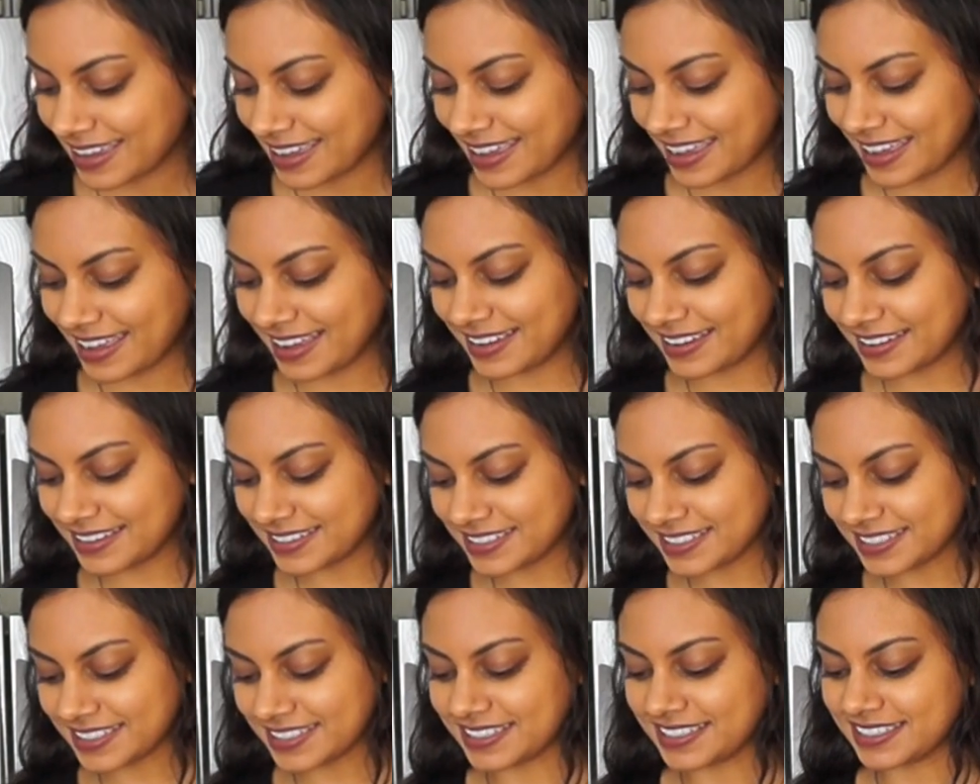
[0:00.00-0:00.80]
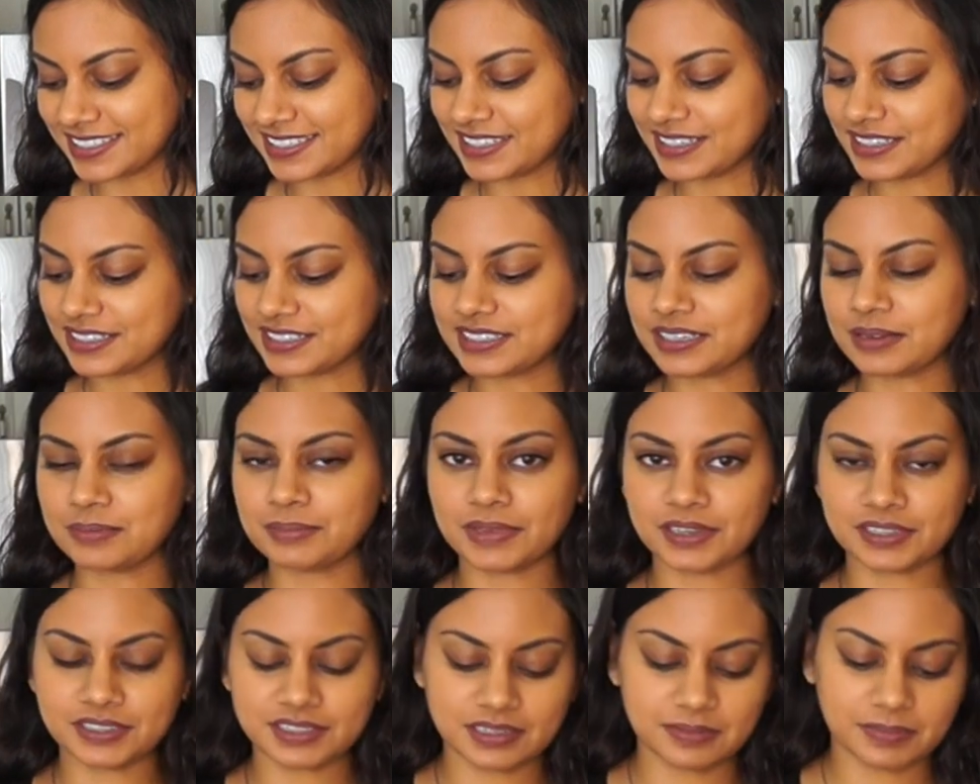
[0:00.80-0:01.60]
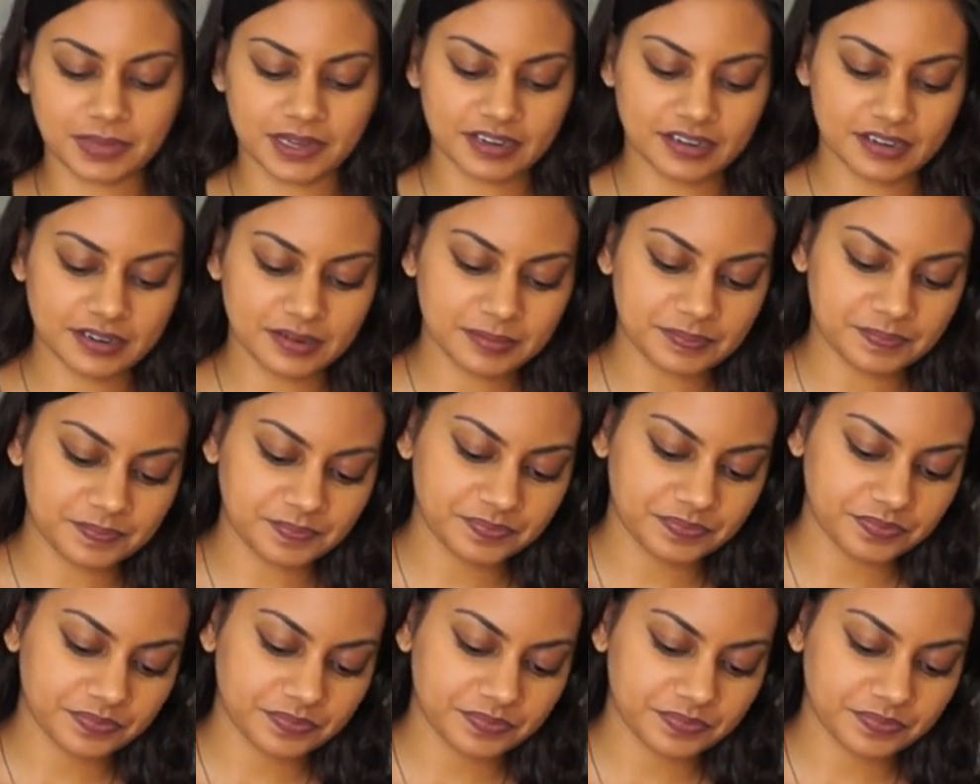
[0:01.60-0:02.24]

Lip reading: And some melted butter.